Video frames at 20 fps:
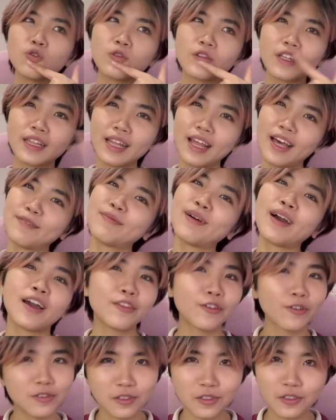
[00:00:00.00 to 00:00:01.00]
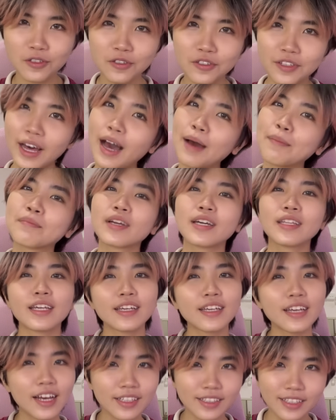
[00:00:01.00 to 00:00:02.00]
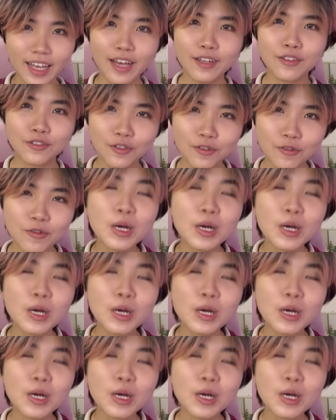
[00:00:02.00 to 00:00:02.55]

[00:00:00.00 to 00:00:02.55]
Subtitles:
the lamb pie looks good. I'm gonna get that too.